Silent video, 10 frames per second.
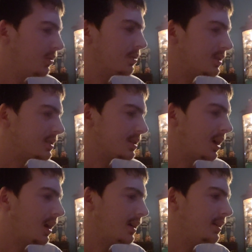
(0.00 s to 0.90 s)
for this
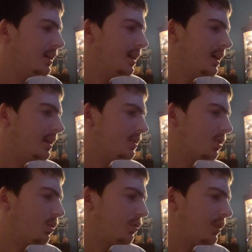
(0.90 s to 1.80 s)
guy and
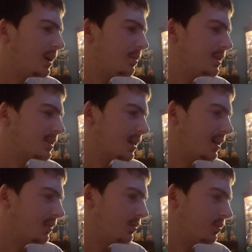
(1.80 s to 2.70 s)
his whole family is
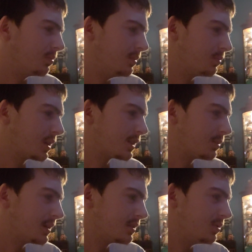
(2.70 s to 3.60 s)
kind of impressed
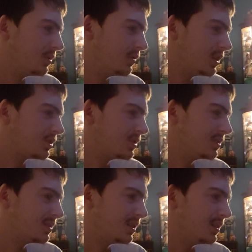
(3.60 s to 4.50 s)
by his new
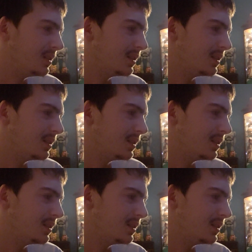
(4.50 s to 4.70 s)
inventions and,